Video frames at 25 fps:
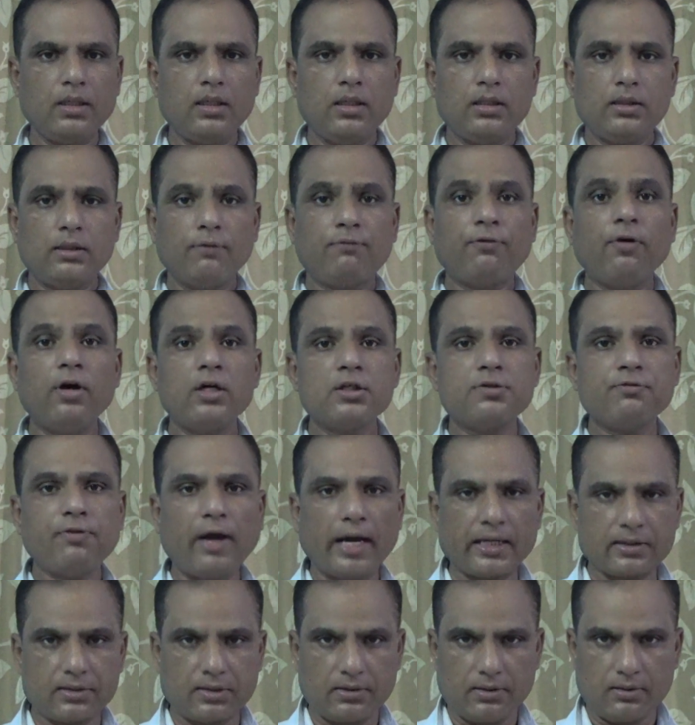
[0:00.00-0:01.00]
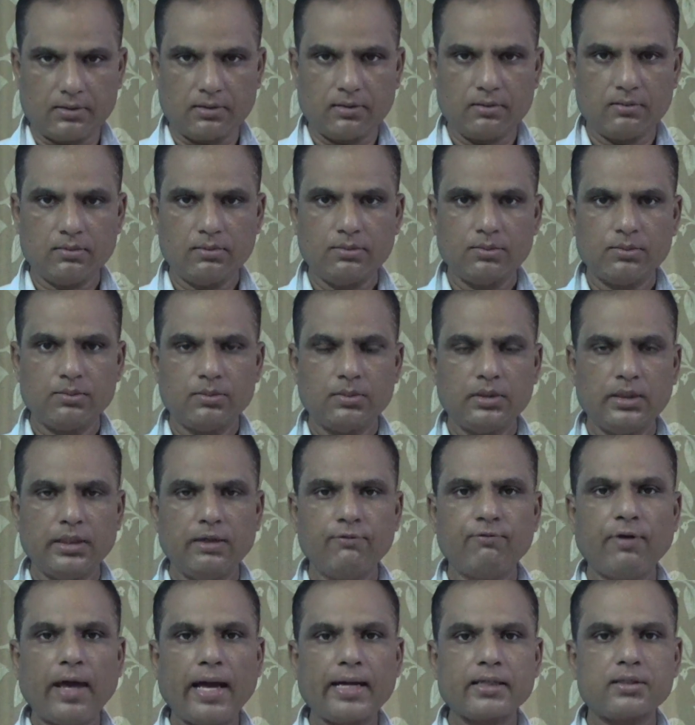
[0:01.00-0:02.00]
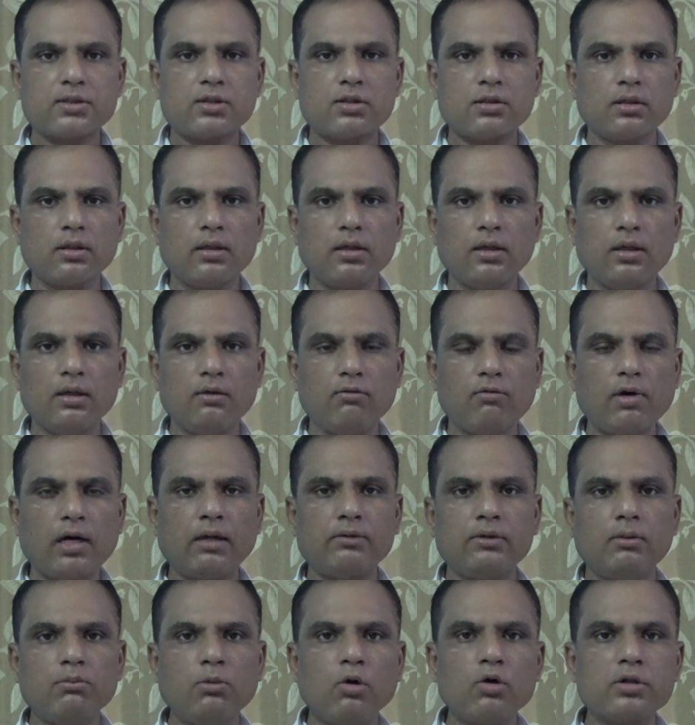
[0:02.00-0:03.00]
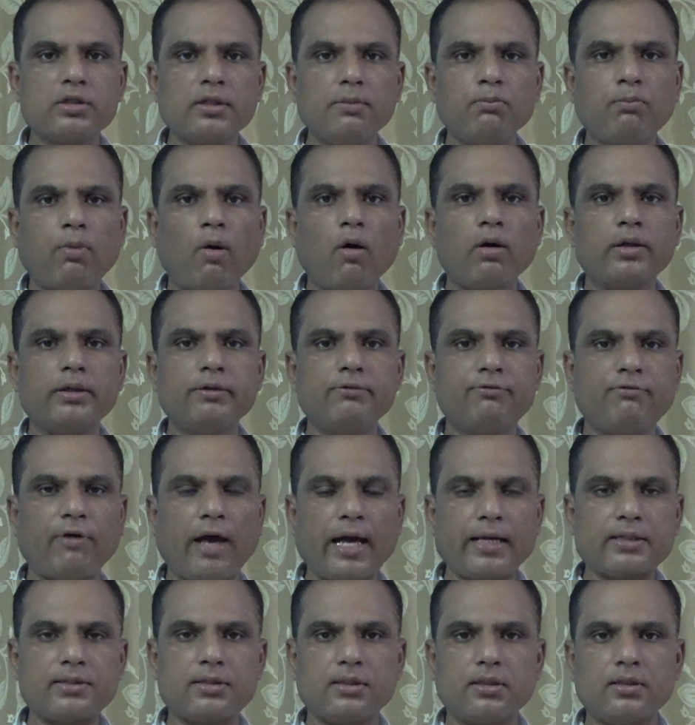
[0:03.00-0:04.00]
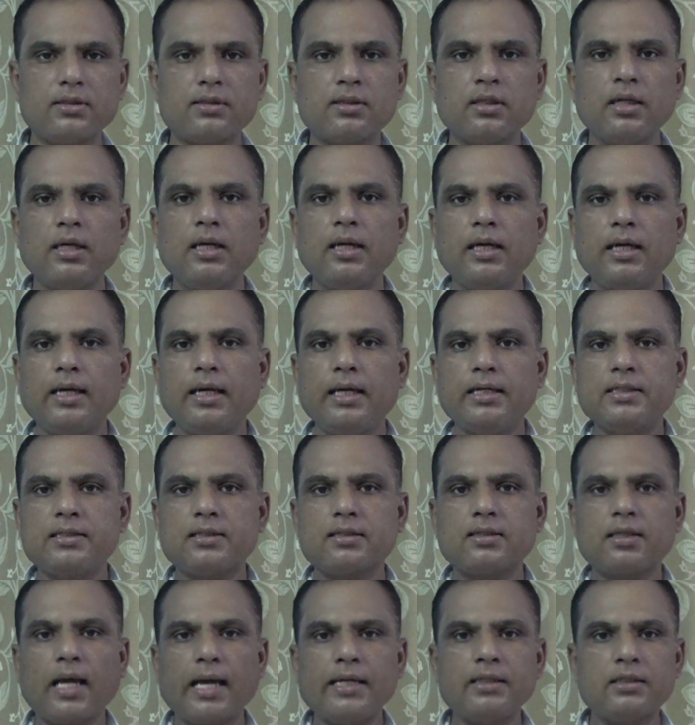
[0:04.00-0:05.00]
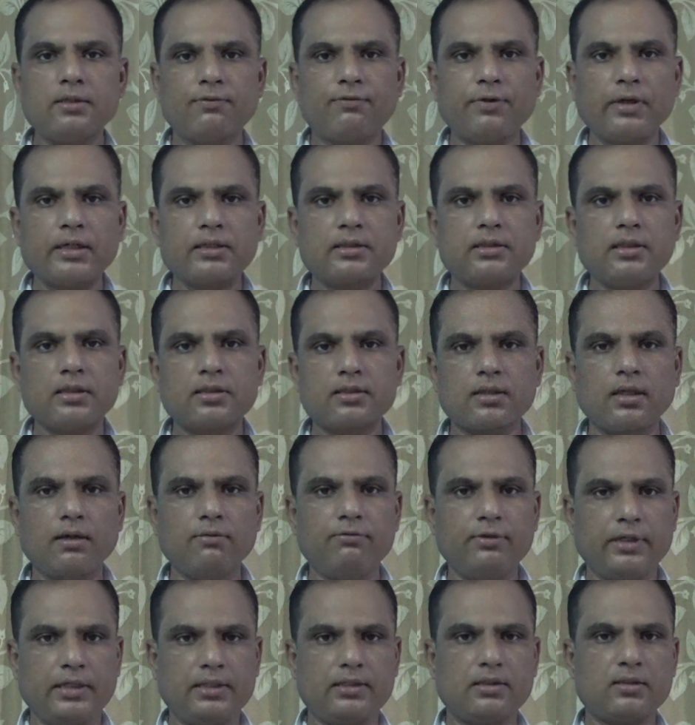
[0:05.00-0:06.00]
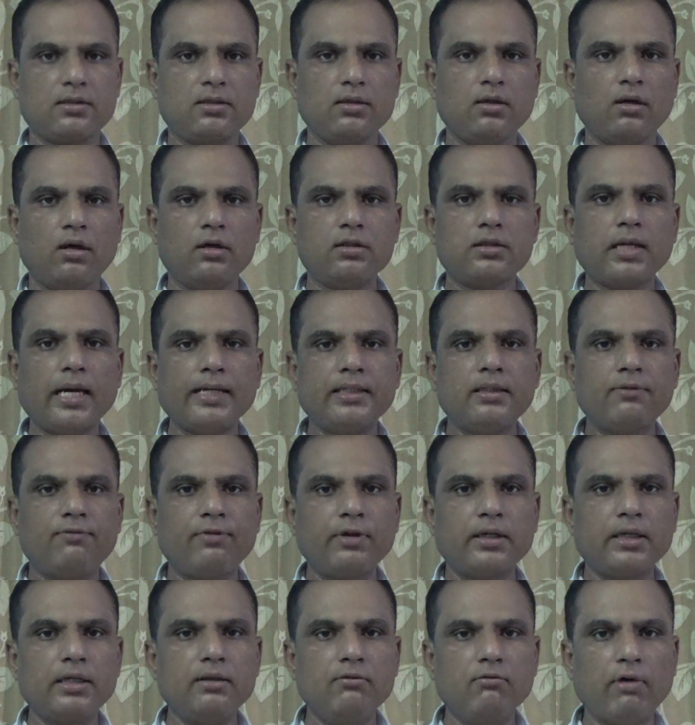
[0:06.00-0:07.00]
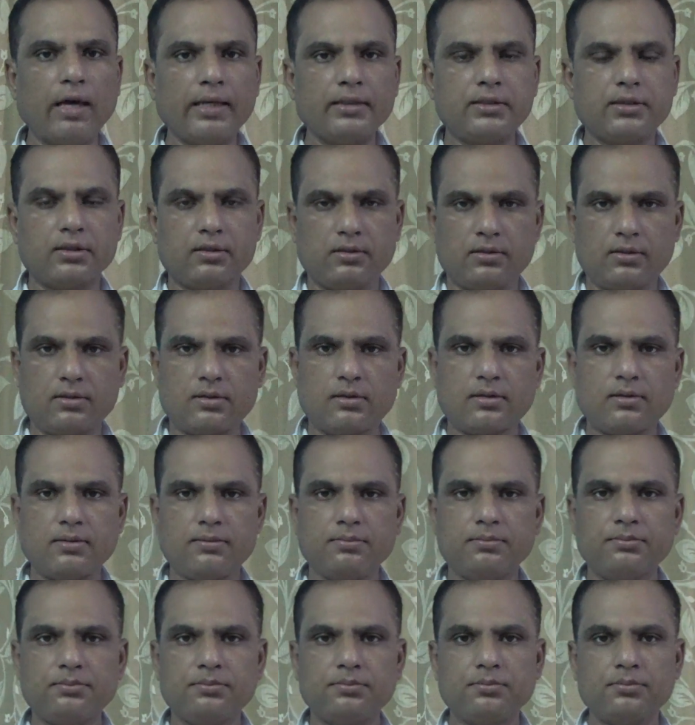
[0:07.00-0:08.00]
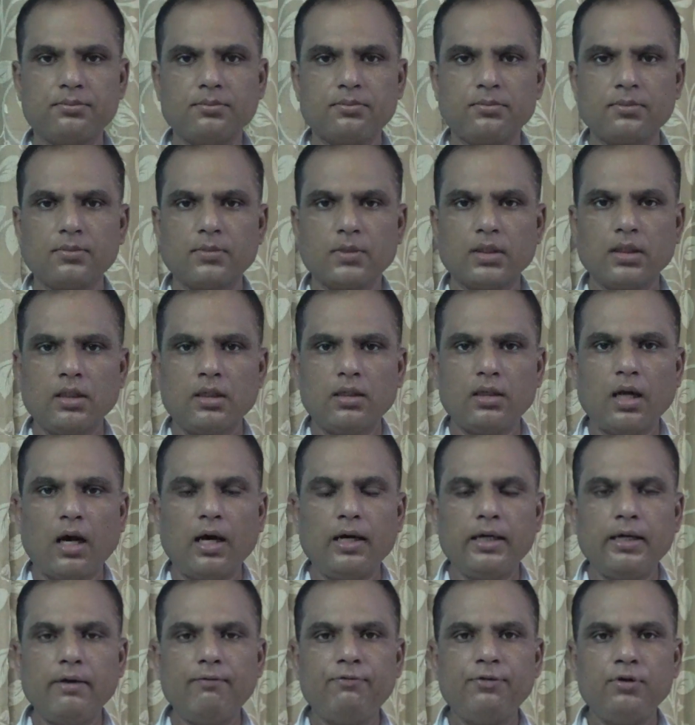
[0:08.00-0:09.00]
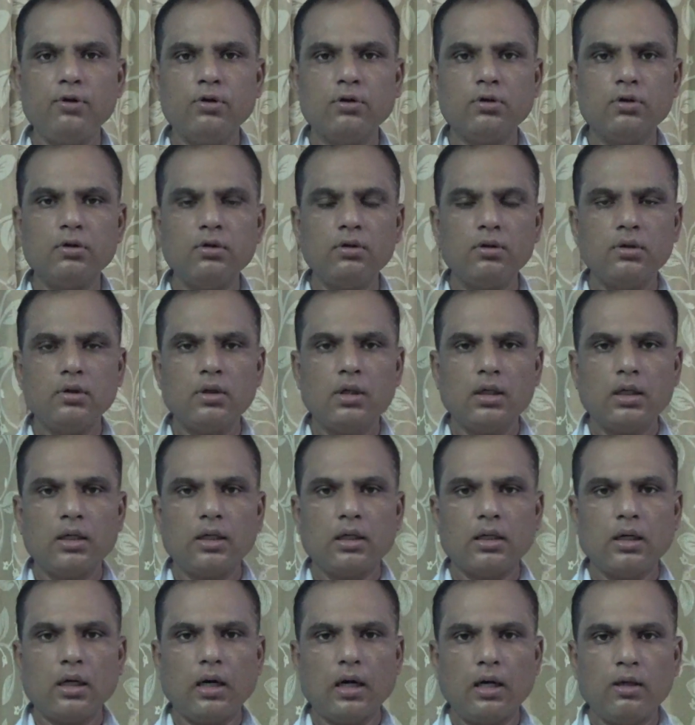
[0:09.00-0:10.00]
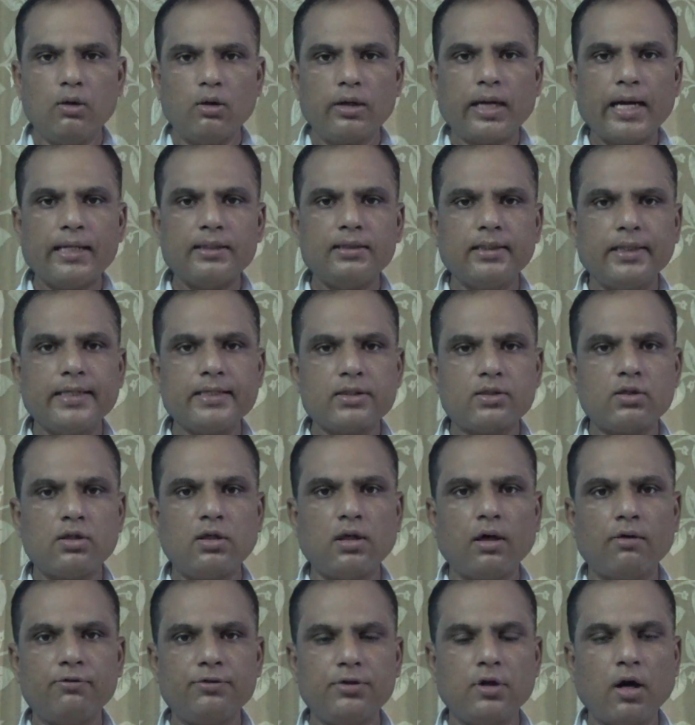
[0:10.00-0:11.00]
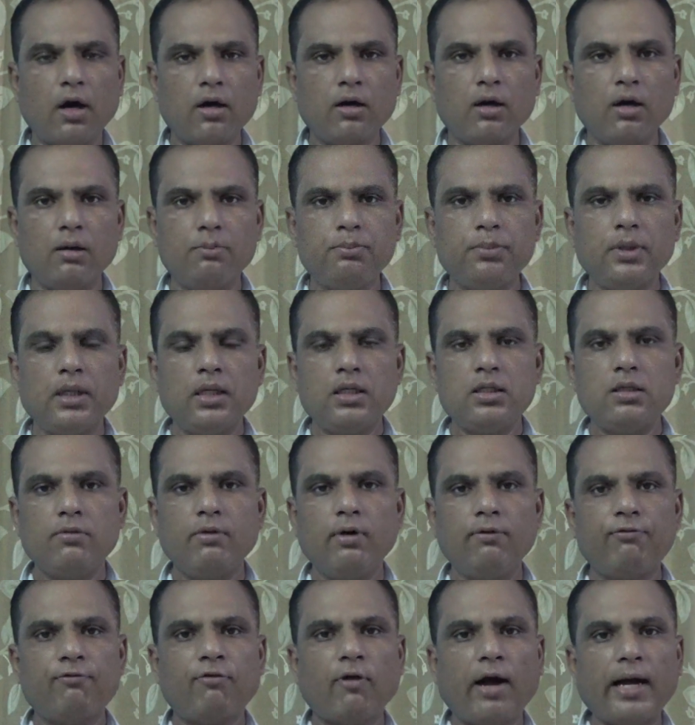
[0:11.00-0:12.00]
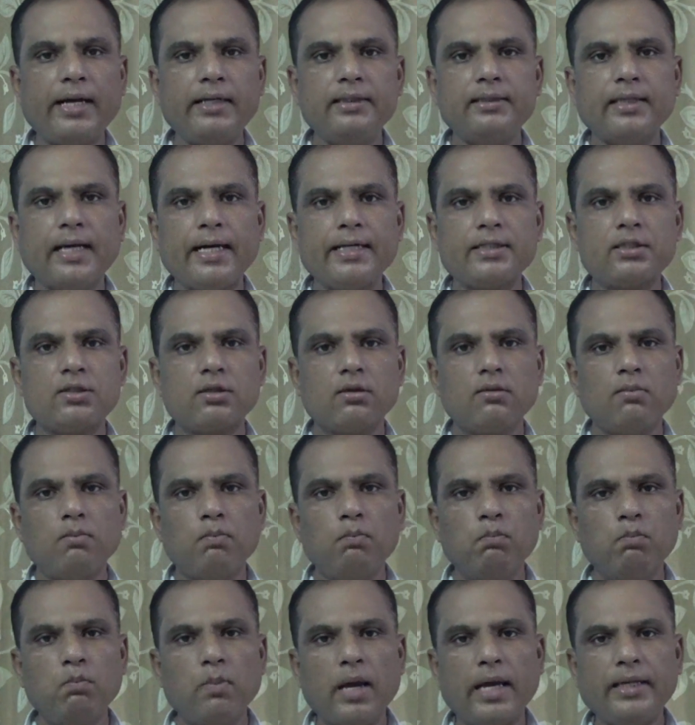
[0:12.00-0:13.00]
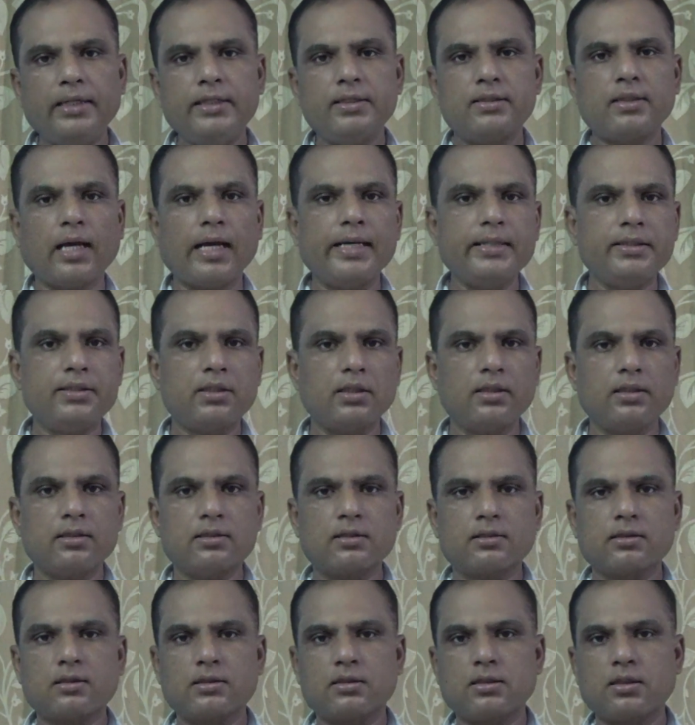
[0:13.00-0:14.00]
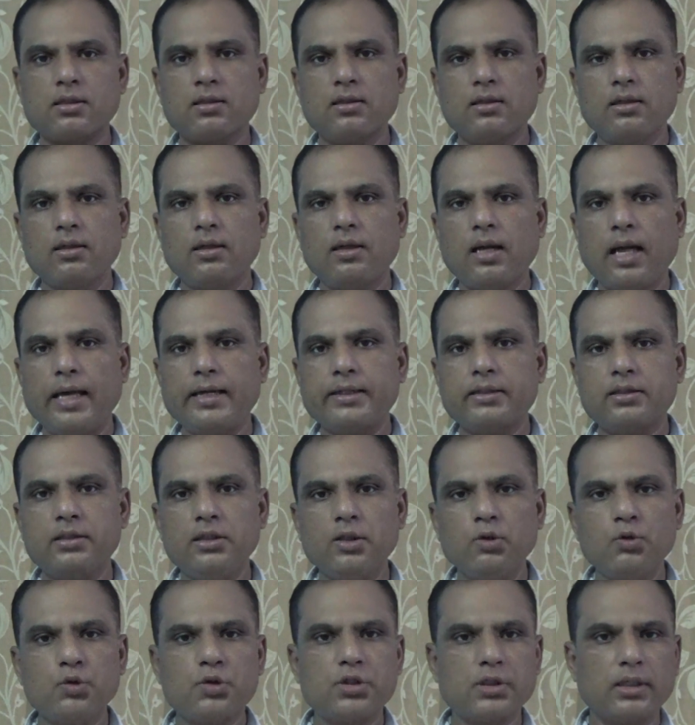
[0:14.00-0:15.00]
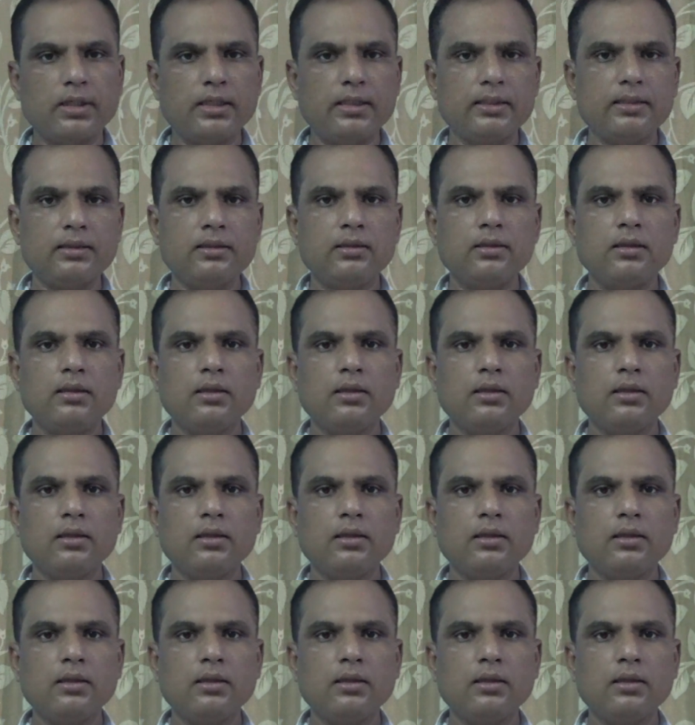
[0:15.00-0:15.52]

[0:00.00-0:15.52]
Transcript: The first factor, in fact one of the most important factors, is scientific discoveries or scientific inventions. Now if you look at the history of Europe, you will find that many scientists like Newton,